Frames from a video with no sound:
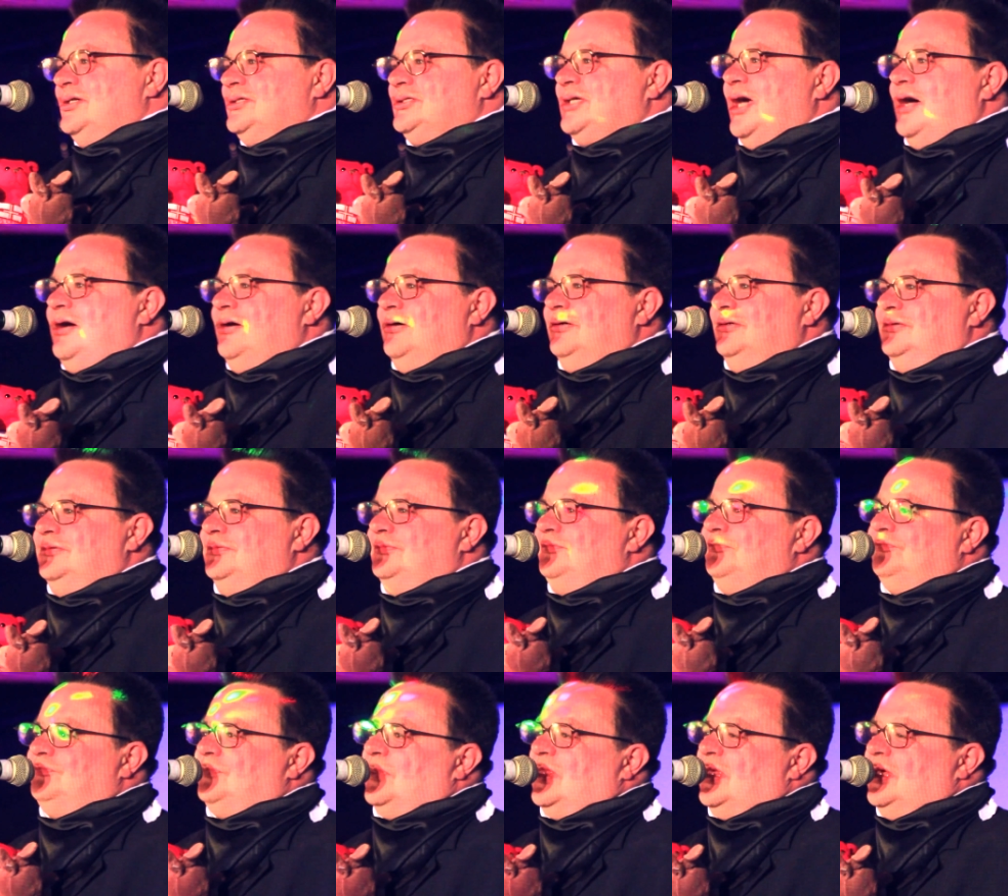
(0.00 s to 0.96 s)
So,
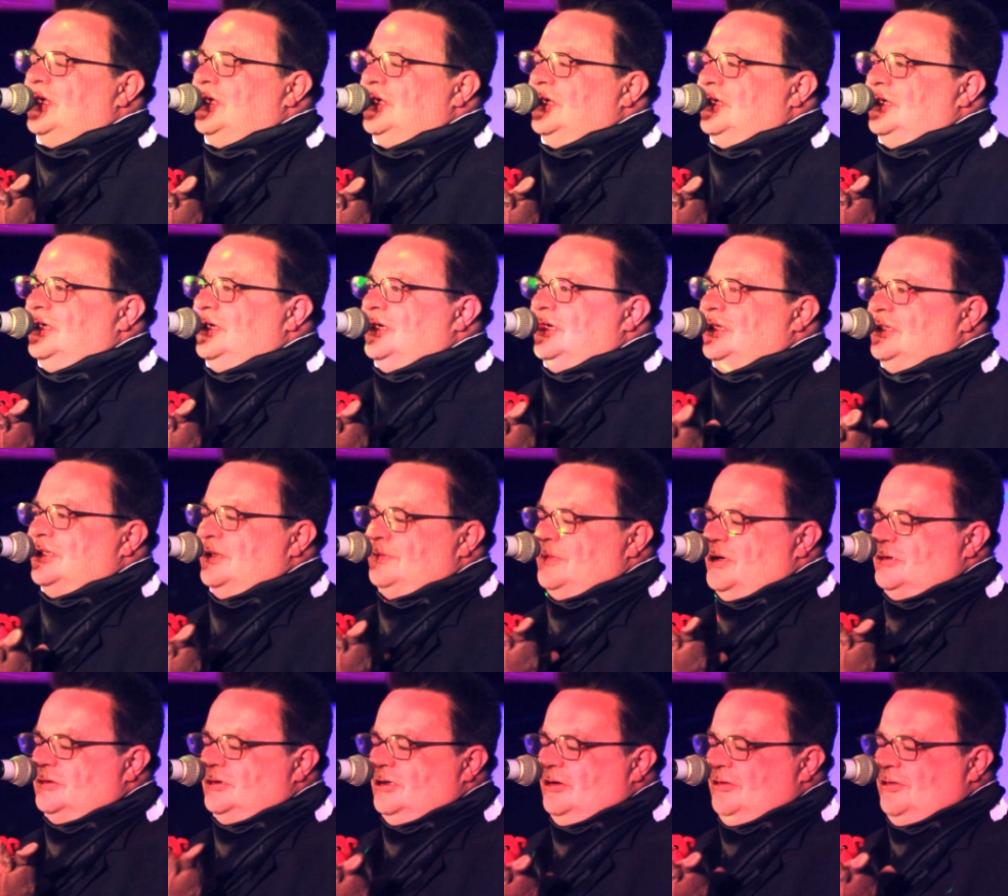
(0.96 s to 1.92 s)
the
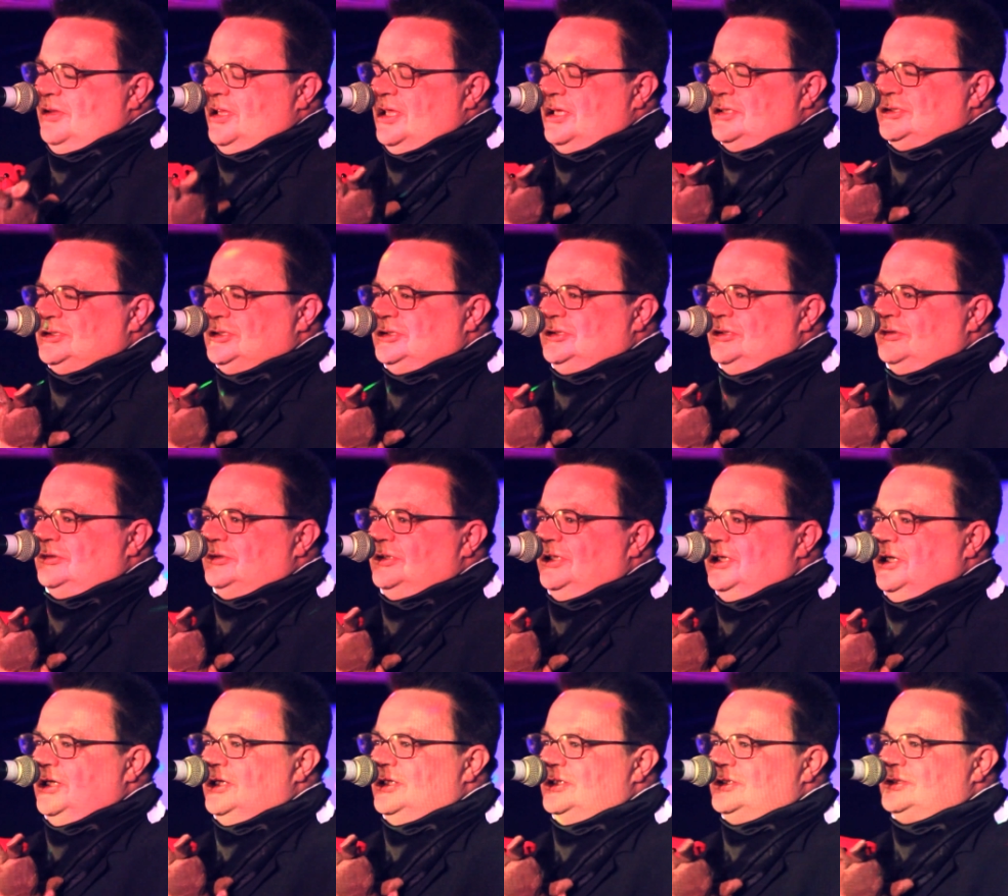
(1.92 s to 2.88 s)
moral of that
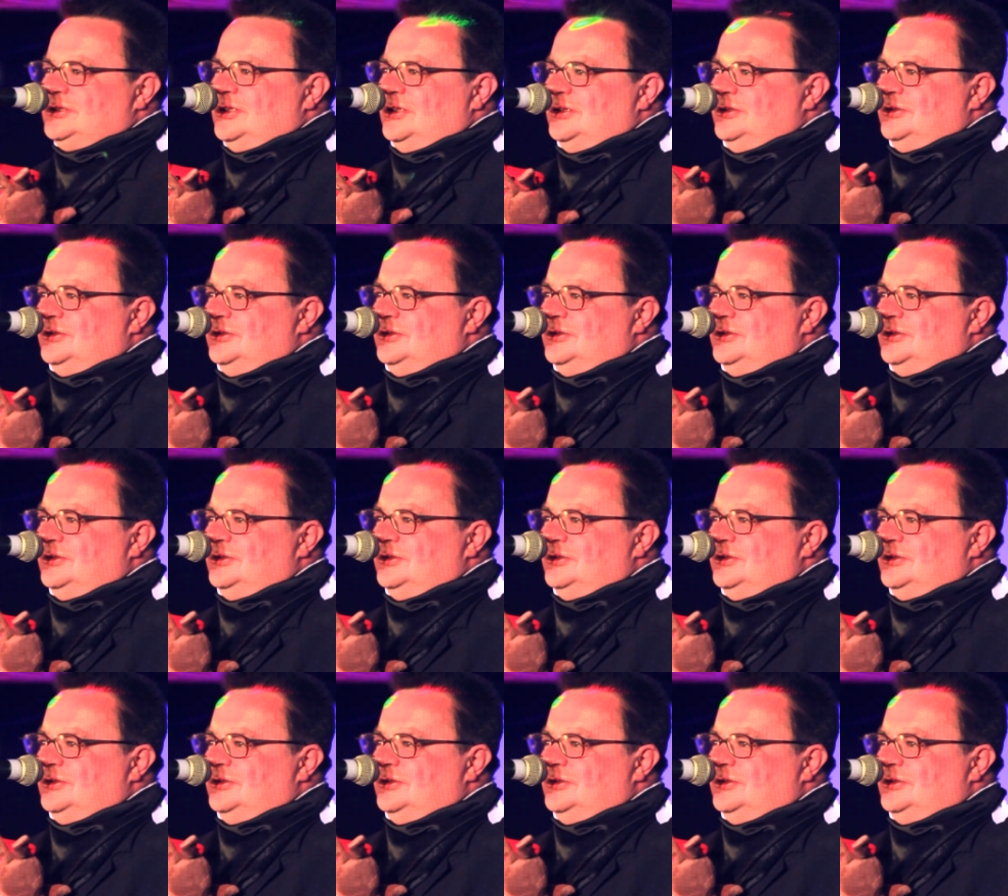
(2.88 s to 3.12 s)
story is,